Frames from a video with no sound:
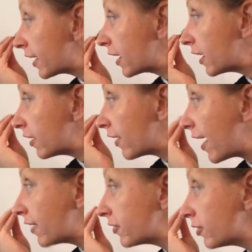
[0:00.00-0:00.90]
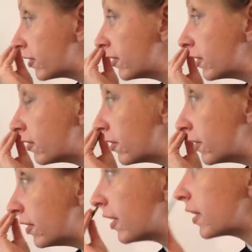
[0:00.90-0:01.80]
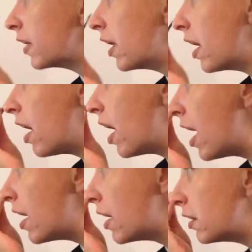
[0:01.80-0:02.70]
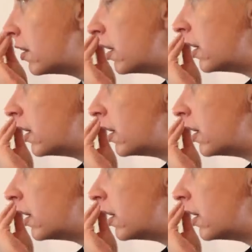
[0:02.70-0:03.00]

could kick your ass or not? I don't know.